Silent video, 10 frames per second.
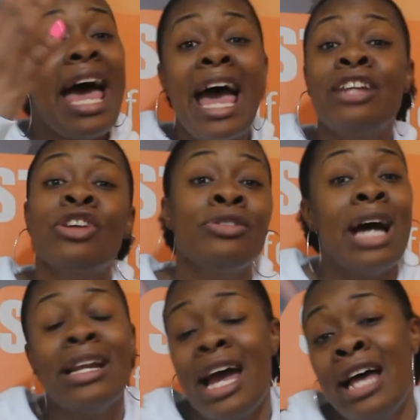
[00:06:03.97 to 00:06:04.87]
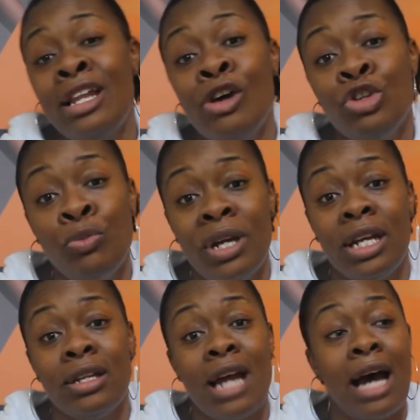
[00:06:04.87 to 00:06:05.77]
Ask your doctor how long you've been
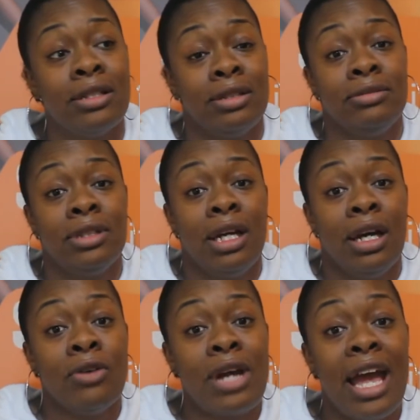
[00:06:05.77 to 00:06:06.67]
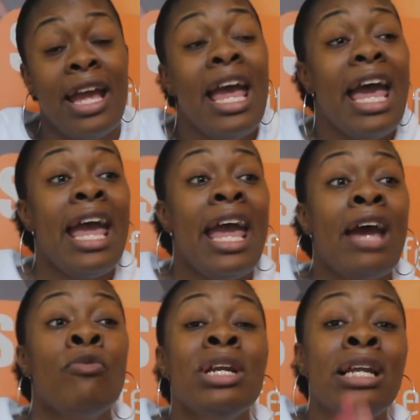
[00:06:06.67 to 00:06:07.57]
a the doctor. Okay?
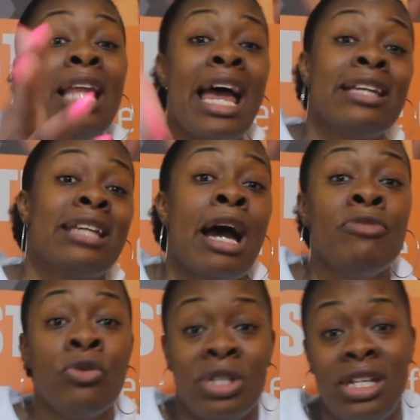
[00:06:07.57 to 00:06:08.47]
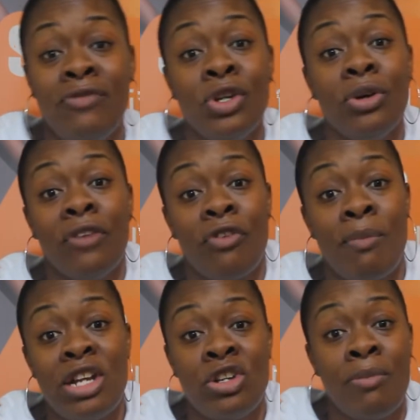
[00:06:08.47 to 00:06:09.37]
And when the last time you received new
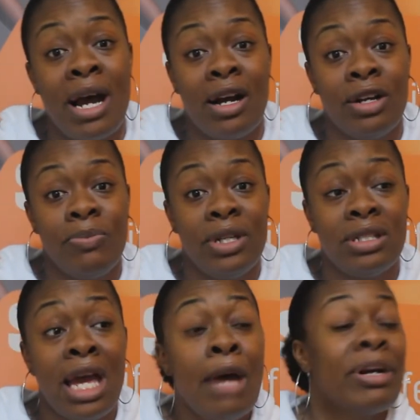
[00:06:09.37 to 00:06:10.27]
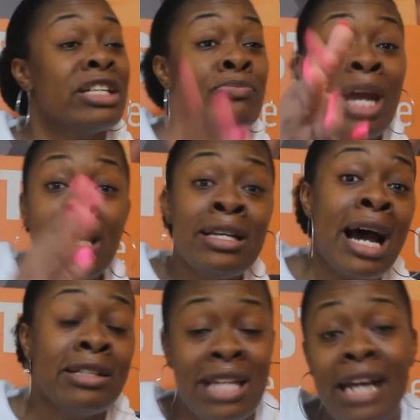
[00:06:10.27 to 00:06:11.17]
information about herpes? Because many
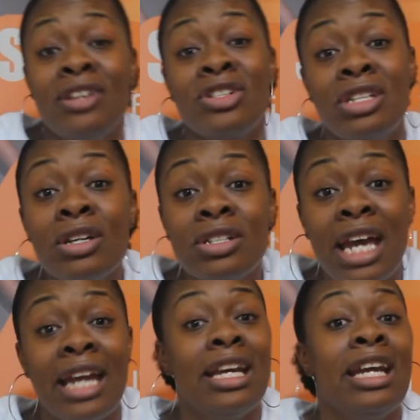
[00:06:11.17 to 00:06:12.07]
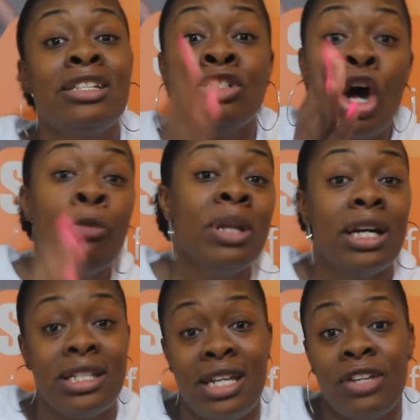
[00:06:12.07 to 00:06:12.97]
doctors out here are still saying there is no
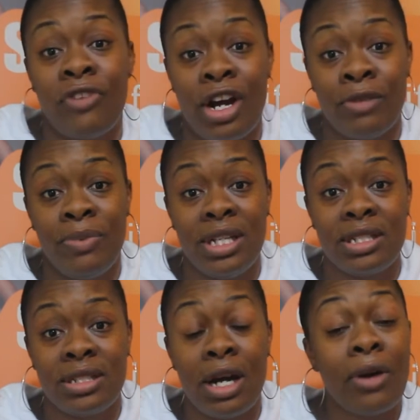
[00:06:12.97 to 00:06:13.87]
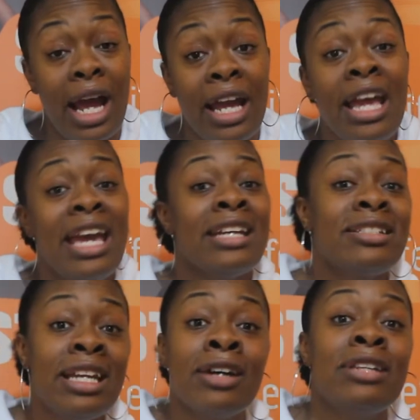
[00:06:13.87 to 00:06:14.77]
blood test for herpes. Okay? It's
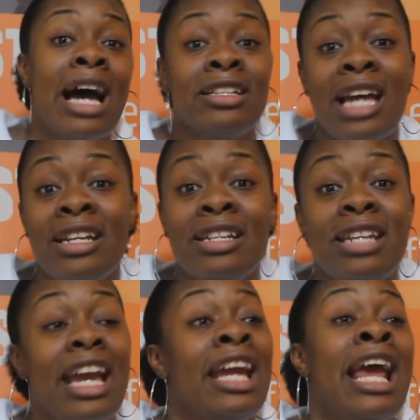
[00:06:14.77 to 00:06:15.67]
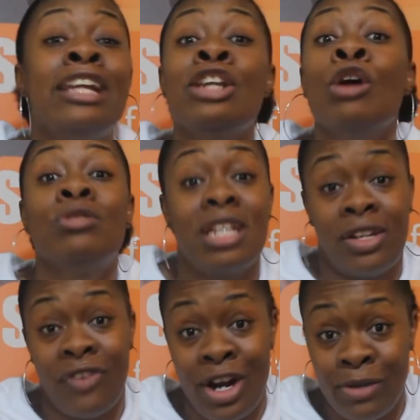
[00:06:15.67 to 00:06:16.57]
still doctors out here saying it ain't no
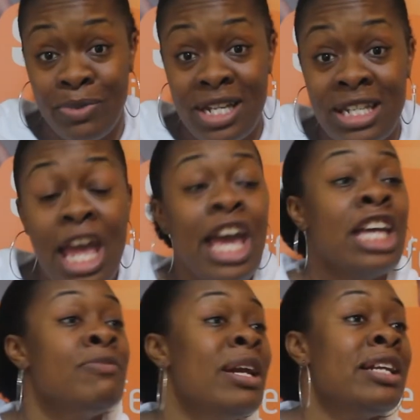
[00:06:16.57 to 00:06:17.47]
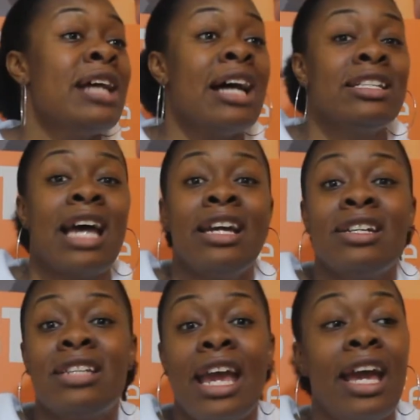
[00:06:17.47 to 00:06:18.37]
test for herpes. It's many doctors out
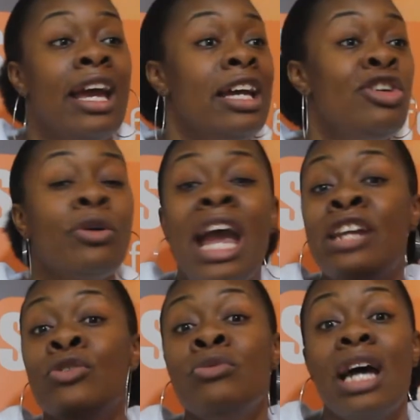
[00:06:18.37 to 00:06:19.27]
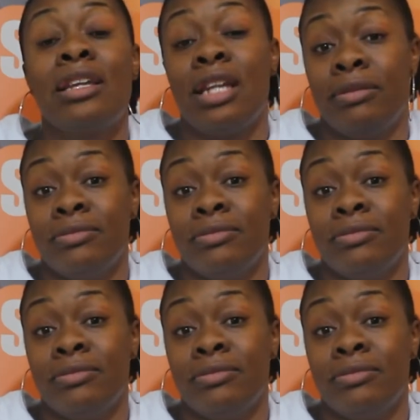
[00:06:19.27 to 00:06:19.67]
here saying you can't do nothing.